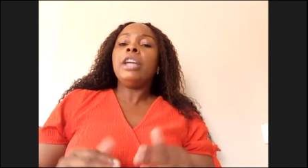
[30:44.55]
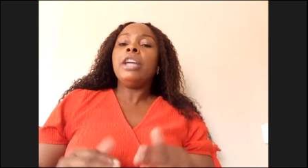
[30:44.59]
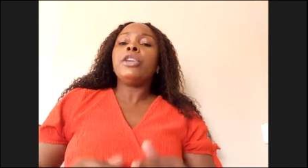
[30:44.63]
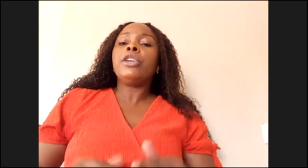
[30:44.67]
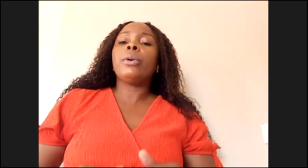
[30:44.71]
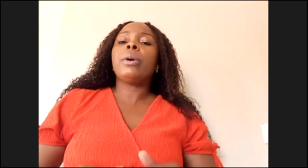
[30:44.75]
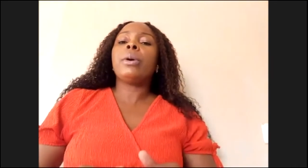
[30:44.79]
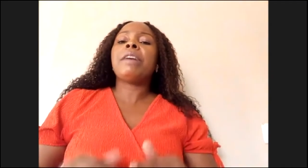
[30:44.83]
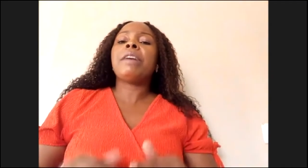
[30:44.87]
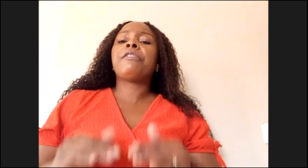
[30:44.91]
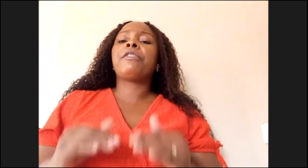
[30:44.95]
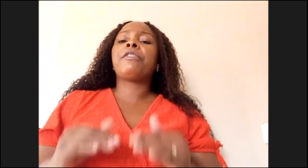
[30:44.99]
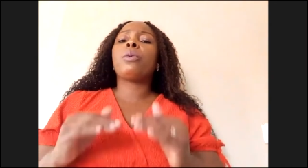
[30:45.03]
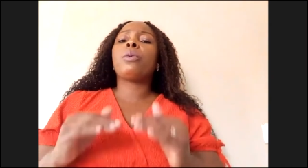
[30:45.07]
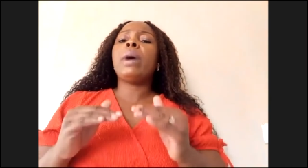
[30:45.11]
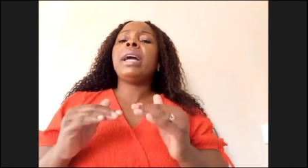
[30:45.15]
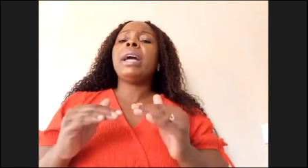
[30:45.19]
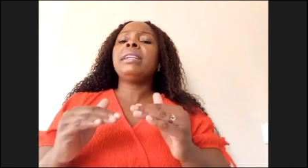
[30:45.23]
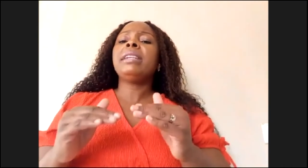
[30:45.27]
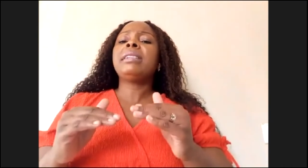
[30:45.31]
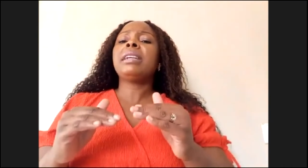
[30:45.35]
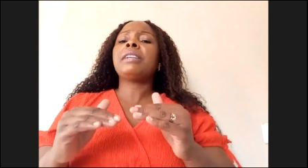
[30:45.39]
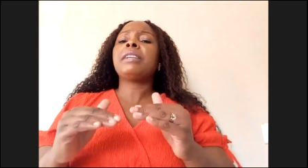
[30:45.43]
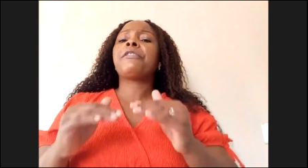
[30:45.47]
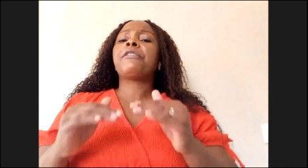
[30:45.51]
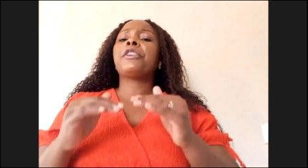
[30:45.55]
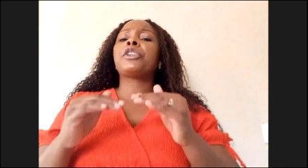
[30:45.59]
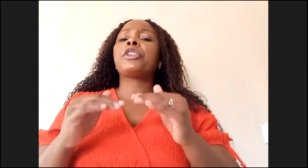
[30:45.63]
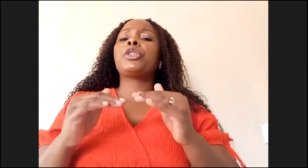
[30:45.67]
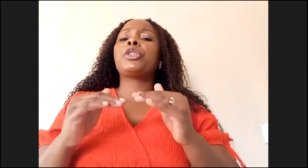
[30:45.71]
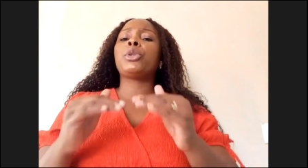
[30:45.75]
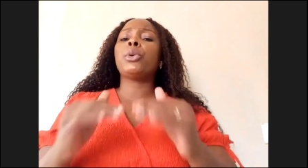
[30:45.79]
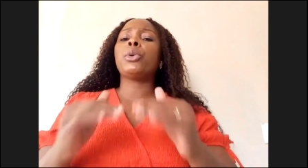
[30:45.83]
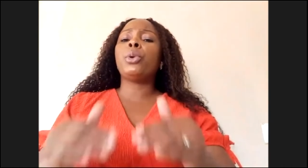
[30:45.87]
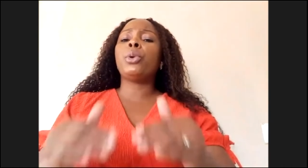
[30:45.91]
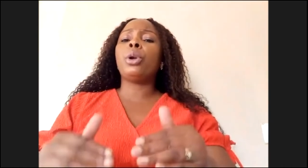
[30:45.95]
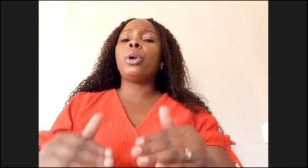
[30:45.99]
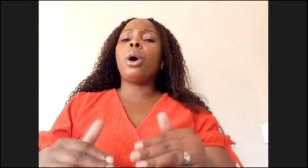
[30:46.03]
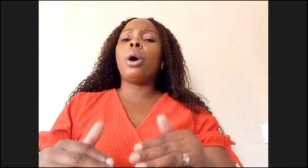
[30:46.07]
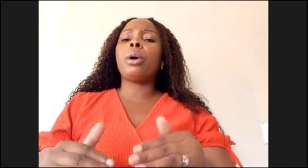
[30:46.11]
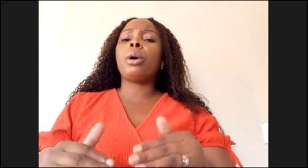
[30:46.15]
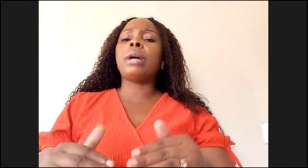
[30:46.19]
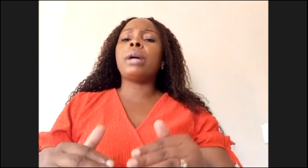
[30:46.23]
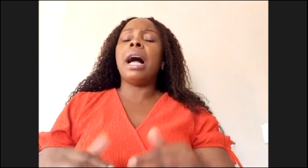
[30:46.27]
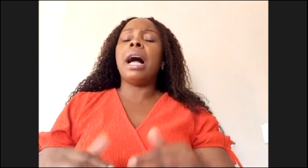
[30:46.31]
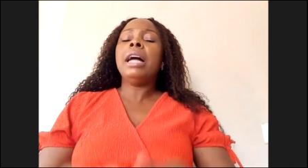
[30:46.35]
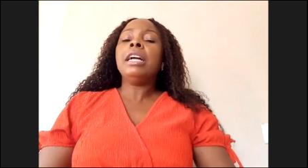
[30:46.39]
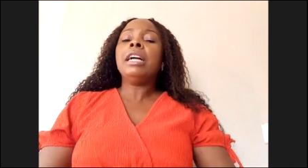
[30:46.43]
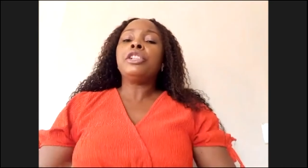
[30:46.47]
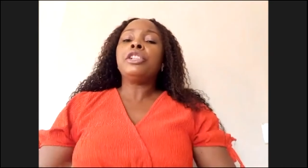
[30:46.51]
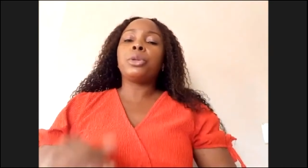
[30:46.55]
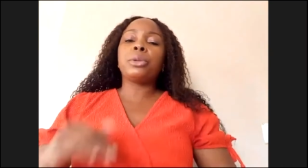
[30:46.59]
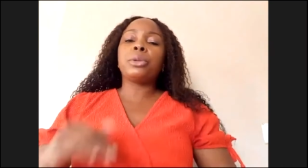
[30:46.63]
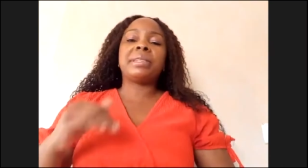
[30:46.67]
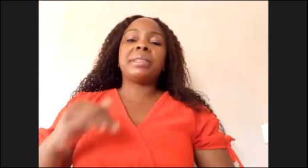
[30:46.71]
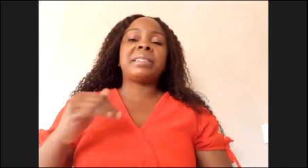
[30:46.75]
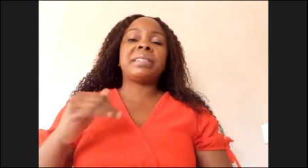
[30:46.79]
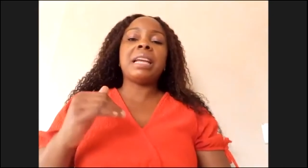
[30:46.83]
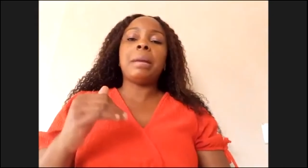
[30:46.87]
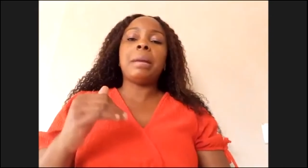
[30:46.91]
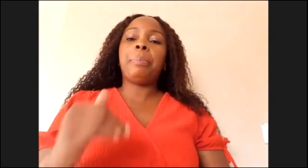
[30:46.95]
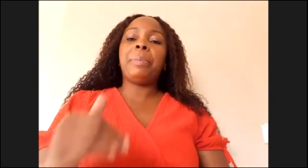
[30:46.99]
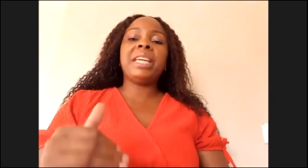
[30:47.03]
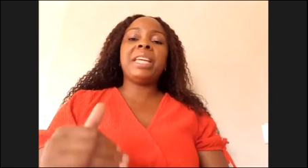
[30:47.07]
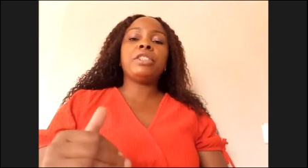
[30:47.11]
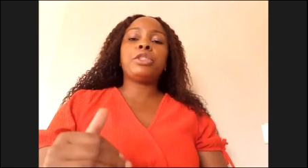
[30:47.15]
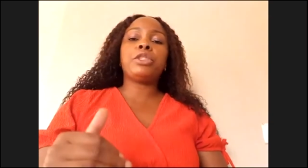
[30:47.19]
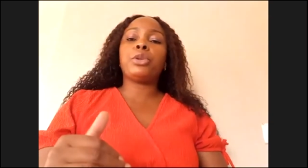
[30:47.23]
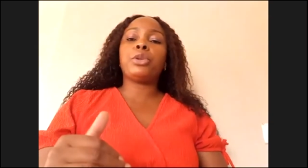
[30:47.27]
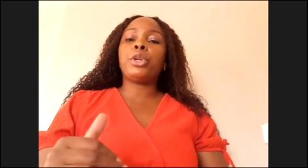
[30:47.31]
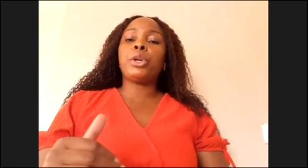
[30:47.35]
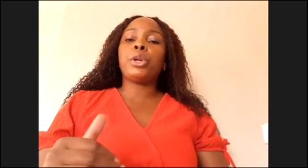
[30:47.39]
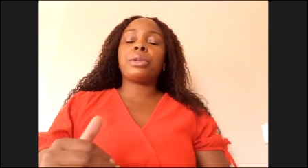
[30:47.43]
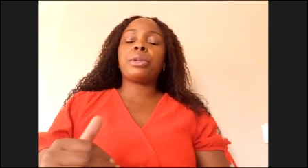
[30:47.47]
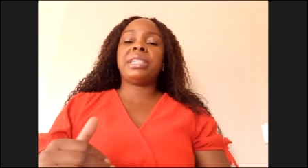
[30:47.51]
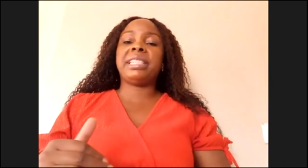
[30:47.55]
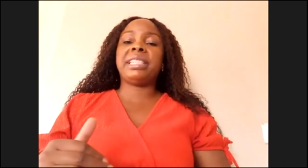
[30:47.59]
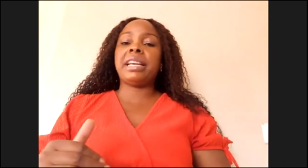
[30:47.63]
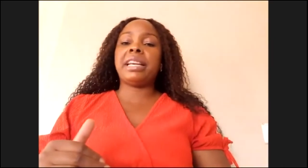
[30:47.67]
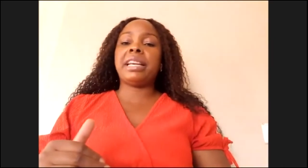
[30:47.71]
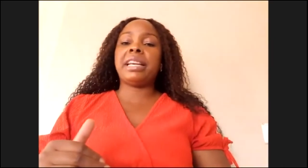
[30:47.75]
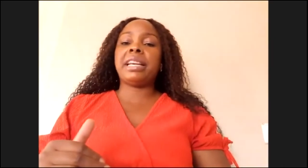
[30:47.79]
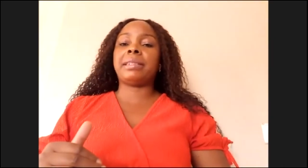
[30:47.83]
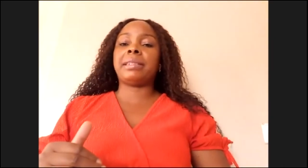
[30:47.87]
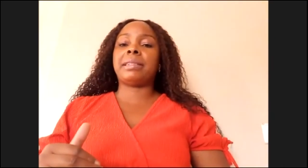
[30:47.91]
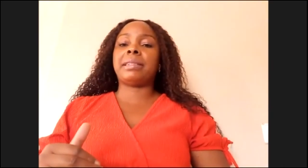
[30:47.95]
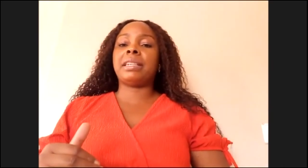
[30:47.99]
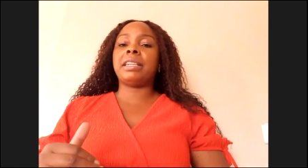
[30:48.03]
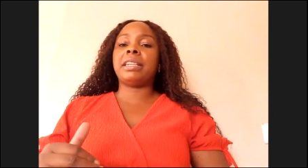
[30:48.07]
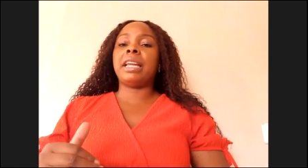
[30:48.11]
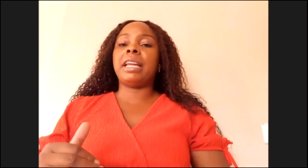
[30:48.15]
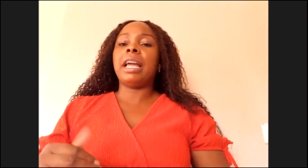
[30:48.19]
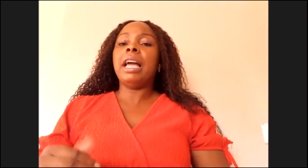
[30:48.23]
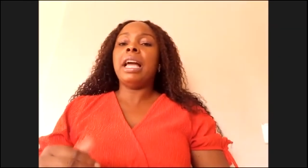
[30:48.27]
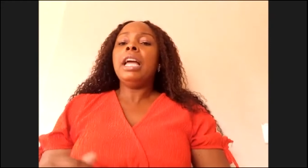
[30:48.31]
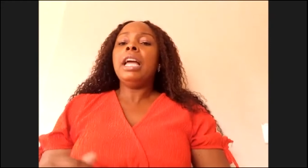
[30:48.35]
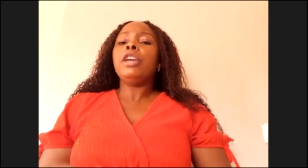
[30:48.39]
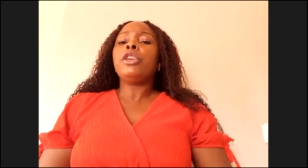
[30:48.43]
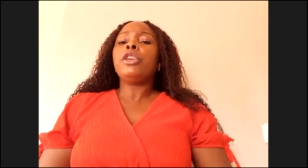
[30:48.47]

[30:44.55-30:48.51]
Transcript: You have waited for too long to step into your destiny.